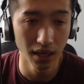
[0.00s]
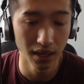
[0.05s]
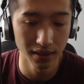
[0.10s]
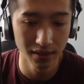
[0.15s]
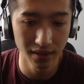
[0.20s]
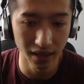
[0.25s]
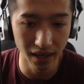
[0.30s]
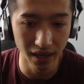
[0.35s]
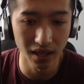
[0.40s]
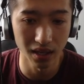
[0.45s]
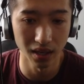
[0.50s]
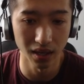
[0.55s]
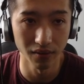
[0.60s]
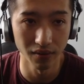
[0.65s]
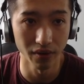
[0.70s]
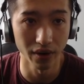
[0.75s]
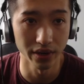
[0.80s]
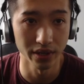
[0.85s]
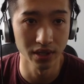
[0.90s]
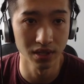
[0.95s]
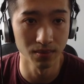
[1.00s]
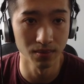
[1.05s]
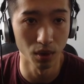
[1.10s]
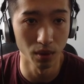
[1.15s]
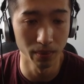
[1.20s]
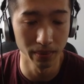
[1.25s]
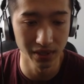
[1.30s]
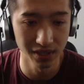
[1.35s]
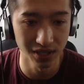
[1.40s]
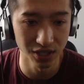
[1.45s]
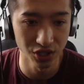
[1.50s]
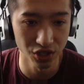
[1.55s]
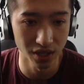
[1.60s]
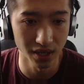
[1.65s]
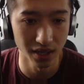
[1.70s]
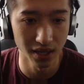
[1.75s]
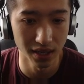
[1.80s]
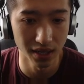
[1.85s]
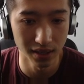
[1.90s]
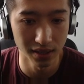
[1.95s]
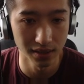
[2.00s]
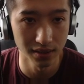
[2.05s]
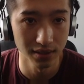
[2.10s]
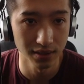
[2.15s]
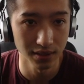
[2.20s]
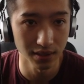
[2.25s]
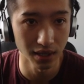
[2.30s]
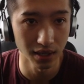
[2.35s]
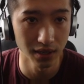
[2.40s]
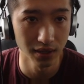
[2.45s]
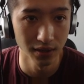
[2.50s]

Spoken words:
taking a very small position now. So